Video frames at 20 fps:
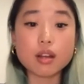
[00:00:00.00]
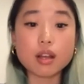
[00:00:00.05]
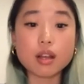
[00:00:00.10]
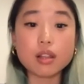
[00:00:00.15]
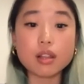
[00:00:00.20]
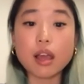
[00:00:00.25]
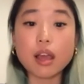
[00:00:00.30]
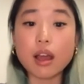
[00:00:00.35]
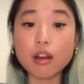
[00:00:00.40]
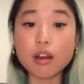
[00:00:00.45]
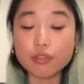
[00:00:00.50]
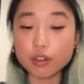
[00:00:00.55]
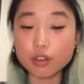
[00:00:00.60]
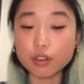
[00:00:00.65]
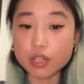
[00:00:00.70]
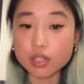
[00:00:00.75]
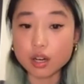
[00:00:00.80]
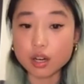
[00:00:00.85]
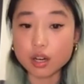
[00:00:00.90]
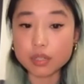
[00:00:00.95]
allow for
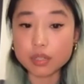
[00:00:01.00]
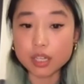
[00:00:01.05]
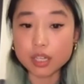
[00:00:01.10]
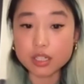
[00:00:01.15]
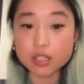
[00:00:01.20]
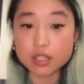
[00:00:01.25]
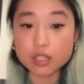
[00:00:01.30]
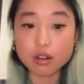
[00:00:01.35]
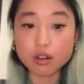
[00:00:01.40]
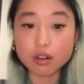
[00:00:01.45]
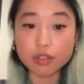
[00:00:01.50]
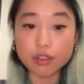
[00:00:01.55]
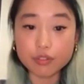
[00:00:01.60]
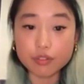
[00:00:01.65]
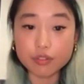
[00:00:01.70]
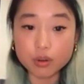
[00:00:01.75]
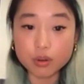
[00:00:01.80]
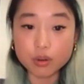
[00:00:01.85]
interpretation of the viewer,